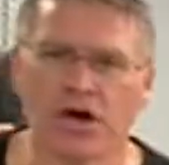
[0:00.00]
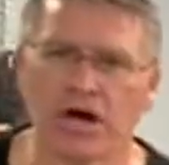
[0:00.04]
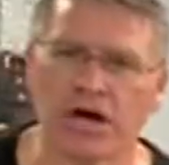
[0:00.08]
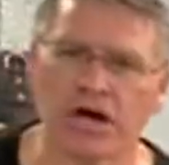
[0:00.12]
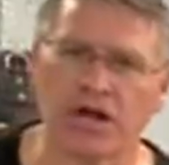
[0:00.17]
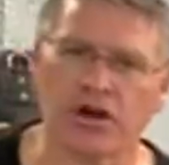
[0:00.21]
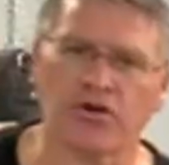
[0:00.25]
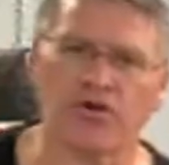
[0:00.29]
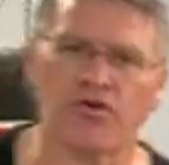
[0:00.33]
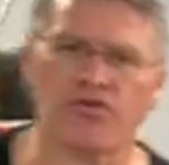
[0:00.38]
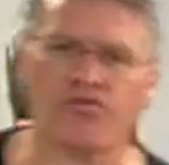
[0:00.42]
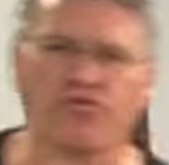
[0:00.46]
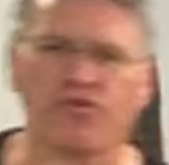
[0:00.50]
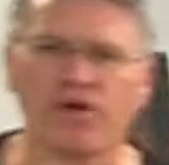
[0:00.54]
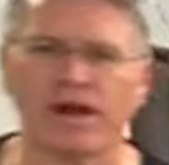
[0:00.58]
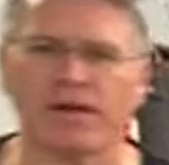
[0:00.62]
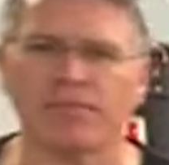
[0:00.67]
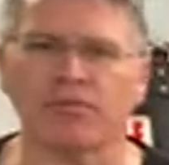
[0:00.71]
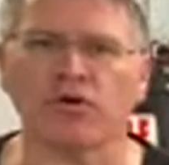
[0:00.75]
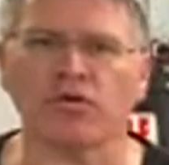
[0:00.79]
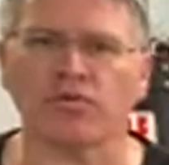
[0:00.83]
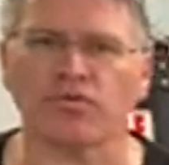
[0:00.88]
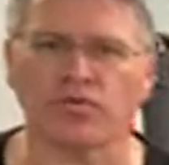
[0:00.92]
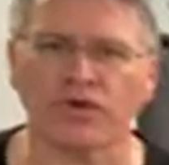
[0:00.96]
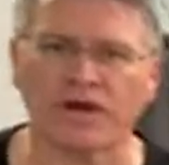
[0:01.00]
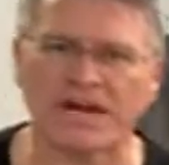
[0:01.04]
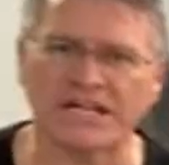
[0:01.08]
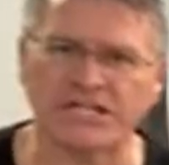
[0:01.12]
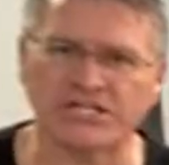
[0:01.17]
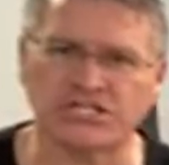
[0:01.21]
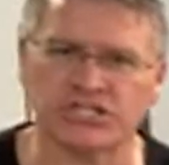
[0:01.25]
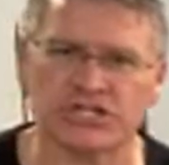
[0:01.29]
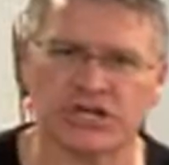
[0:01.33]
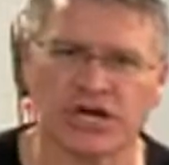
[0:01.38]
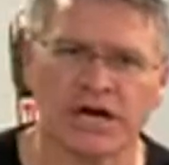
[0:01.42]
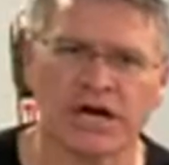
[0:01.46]
an incredible
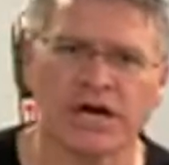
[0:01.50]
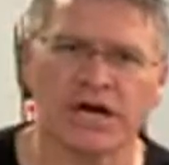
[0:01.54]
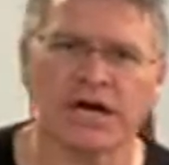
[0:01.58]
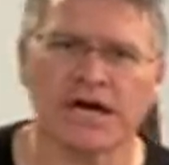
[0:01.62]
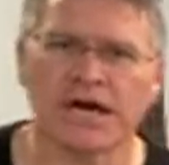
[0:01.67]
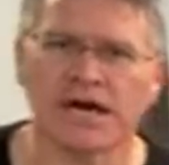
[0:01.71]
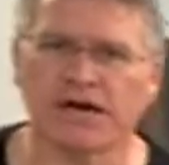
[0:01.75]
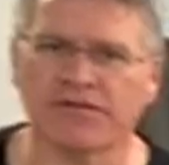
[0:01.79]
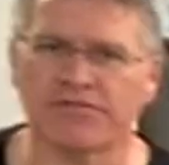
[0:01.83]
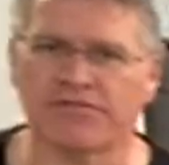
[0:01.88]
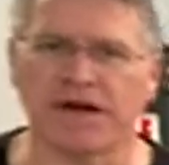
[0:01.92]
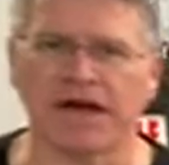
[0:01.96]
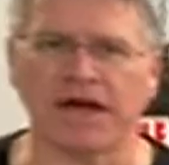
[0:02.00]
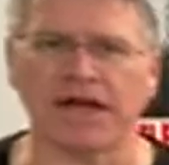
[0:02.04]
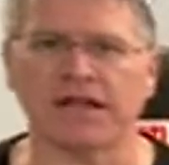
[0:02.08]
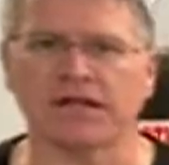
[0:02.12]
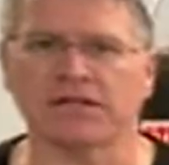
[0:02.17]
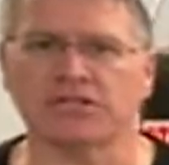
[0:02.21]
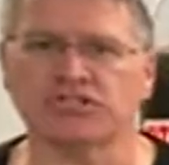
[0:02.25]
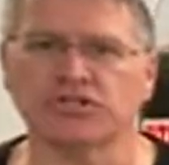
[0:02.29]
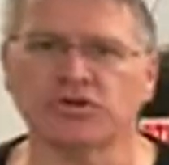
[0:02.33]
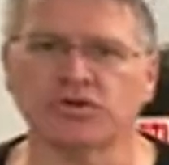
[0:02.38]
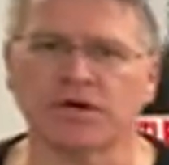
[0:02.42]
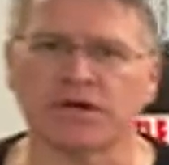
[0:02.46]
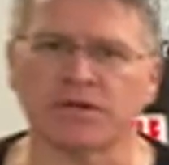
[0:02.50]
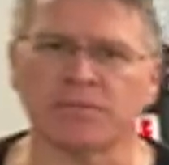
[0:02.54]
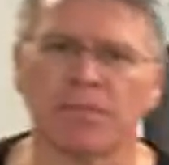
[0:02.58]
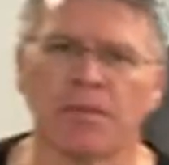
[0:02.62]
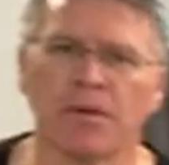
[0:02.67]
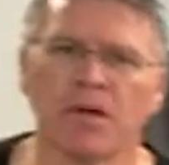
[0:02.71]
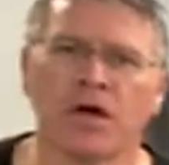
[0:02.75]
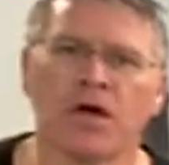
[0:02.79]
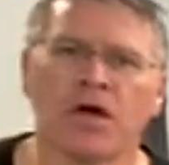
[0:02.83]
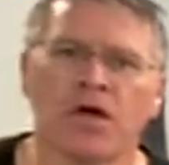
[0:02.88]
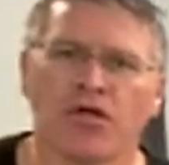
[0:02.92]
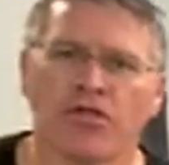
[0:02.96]
reach advantage. You can
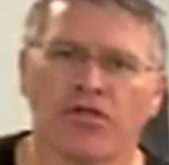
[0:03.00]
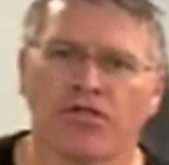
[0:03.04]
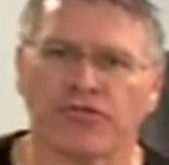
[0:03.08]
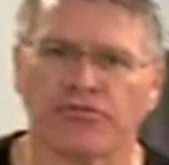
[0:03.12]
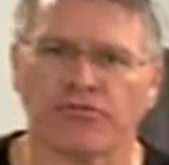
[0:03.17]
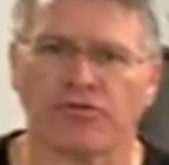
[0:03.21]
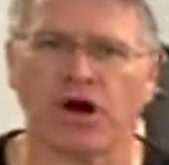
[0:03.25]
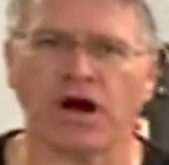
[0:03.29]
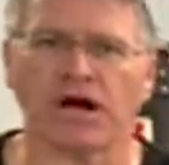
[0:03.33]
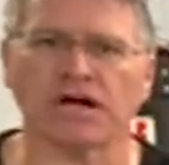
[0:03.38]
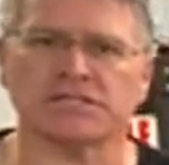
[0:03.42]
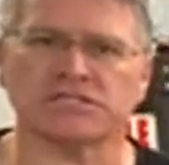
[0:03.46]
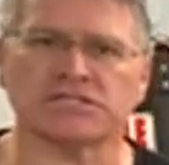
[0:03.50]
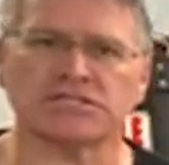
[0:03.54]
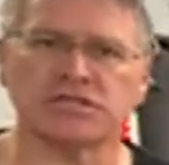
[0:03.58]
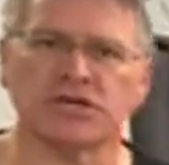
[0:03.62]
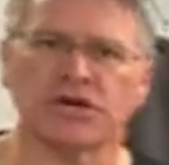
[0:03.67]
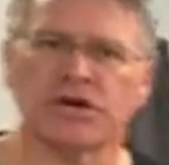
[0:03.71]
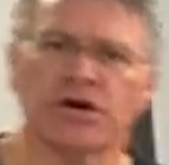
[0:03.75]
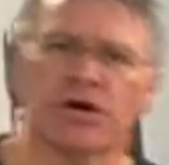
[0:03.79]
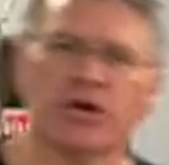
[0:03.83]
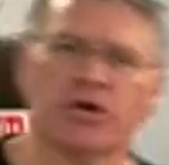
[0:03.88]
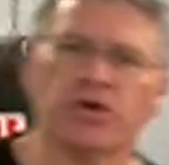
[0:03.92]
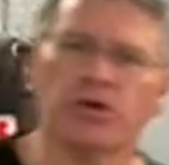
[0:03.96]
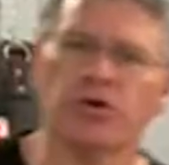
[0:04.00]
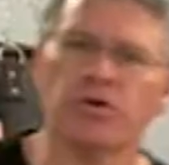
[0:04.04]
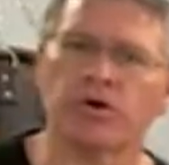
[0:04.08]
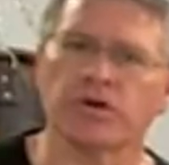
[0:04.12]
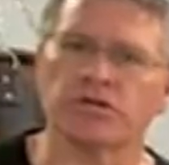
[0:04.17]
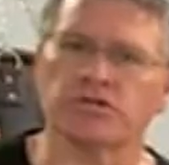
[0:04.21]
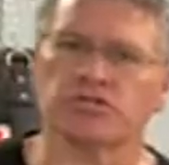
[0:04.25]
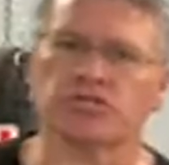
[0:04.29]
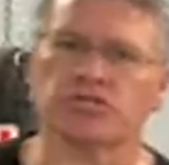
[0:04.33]
thrust, you can